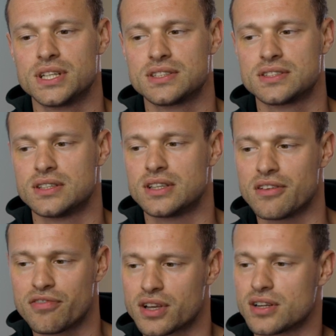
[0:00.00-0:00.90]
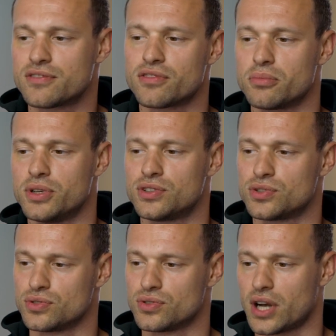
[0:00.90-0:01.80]
It is difficult for me
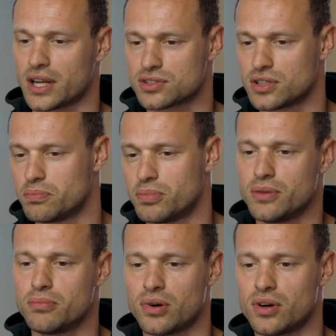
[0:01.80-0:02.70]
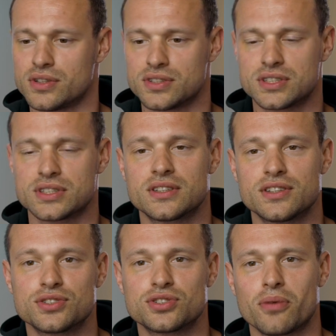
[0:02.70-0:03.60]
to actually pinpoint
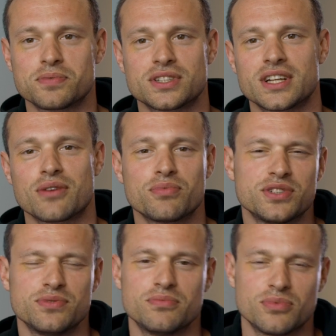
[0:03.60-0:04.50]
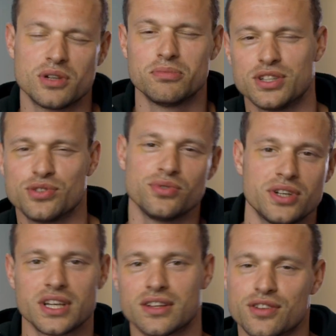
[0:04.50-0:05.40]
the jobs that I will be
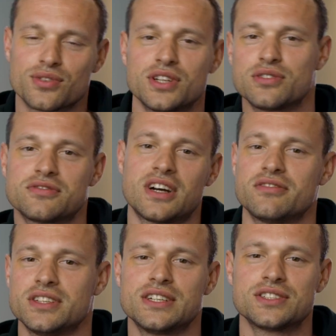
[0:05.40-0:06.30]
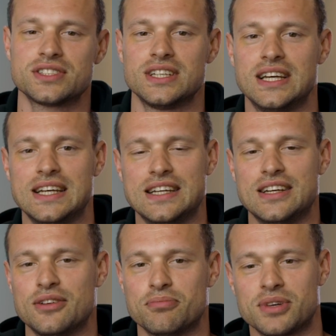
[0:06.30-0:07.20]
doing in 3 to 5 years.
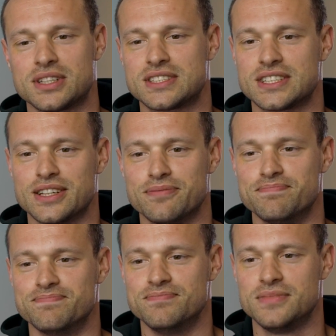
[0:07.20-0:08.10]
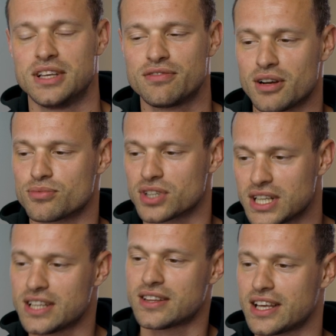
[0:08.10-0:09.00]
But if I'm
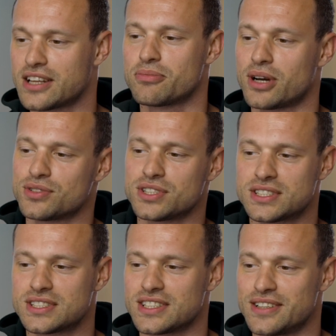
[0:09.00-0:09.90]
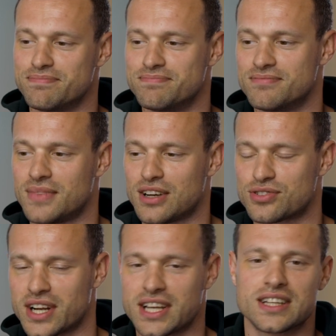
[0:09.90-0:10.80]
really thinking about it, I
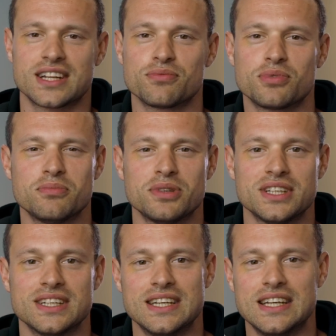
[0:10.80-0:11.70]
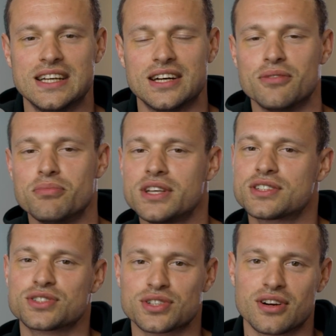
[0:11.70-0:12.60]
reckon that it will be a
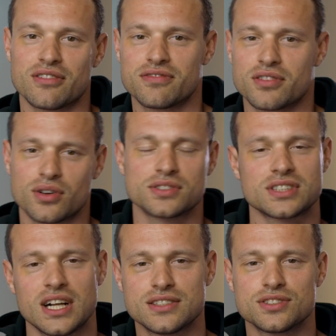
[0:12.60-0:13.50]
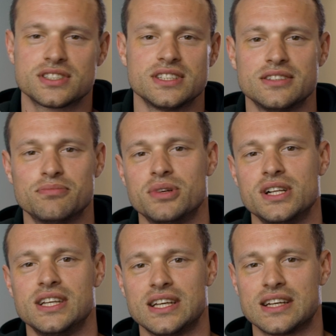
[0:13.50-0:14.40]
mixture of consultancy,
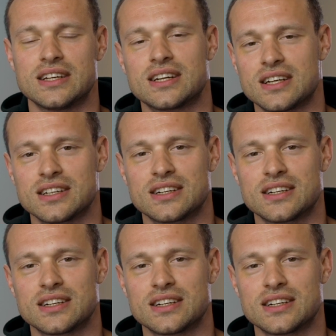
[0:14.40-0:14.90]
building